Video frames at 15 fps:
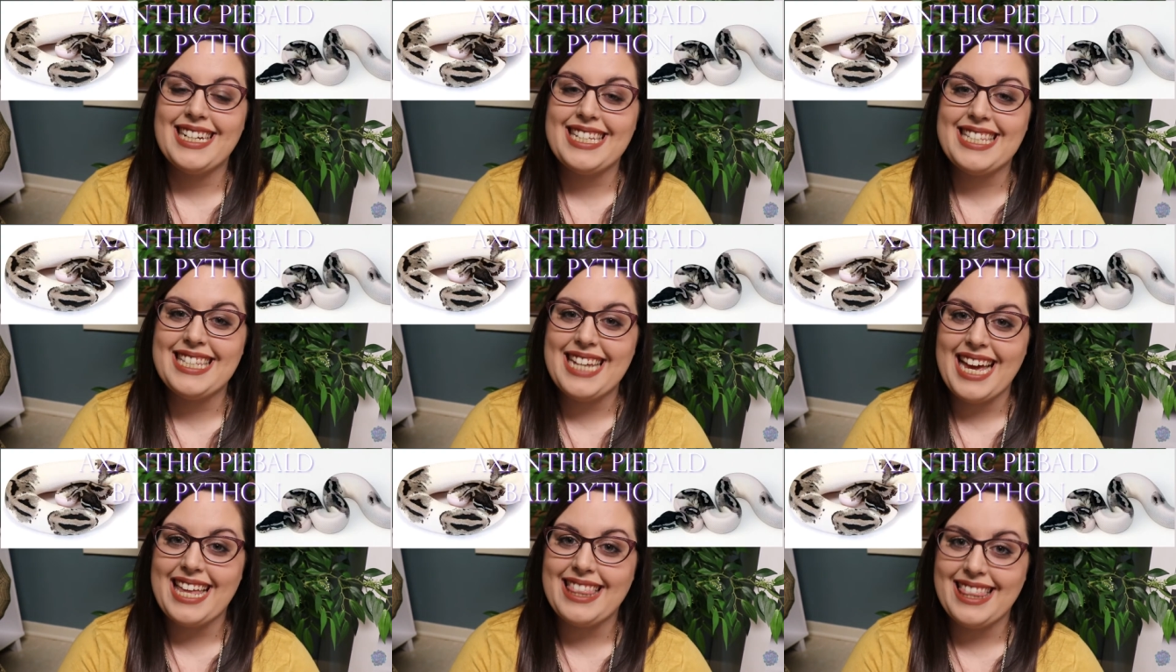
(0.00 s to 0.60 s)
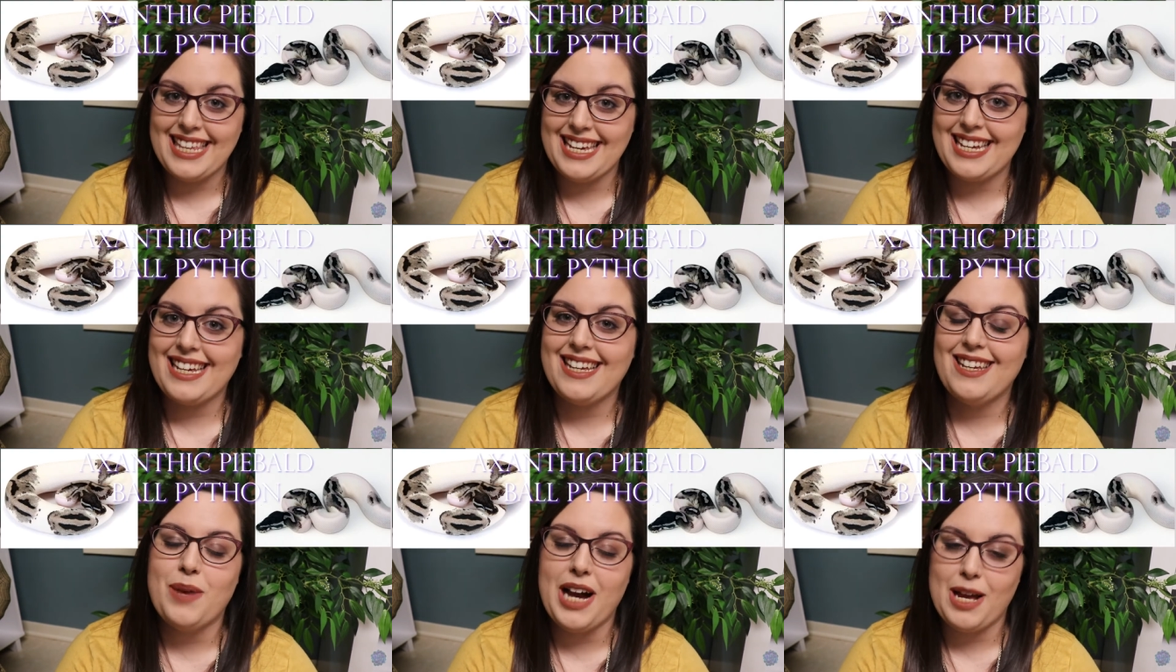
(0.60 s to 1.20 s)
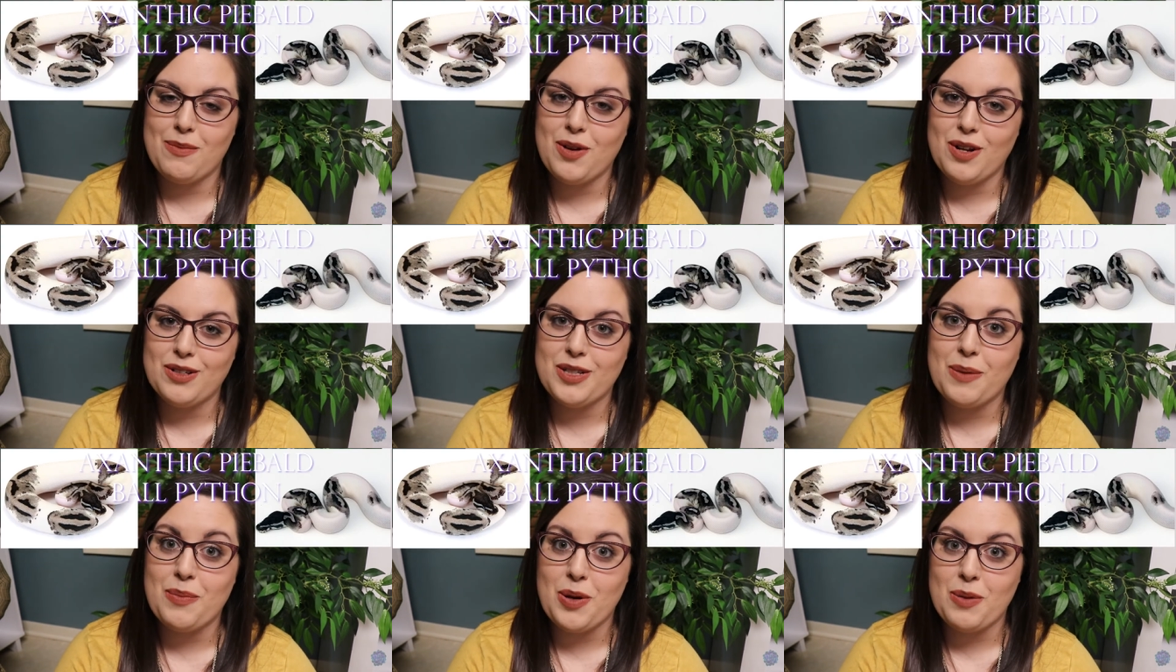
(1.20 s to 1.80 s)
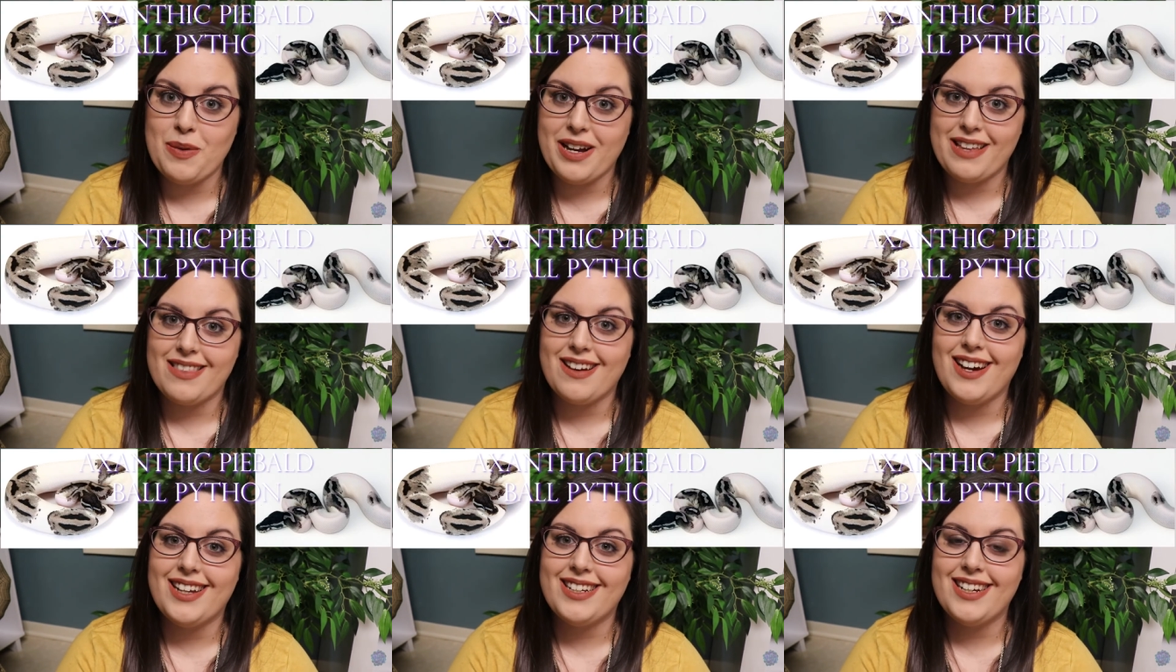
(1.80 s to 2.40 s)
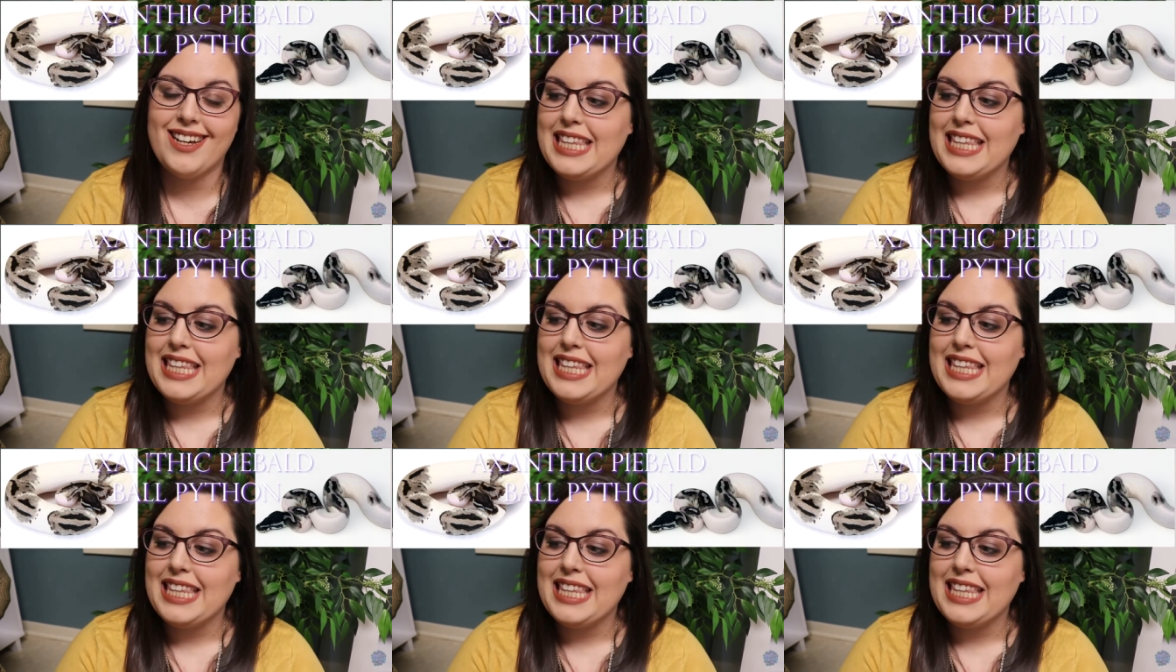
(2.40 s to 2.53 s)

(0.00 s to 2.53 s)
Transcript: axanthic piebald ball python.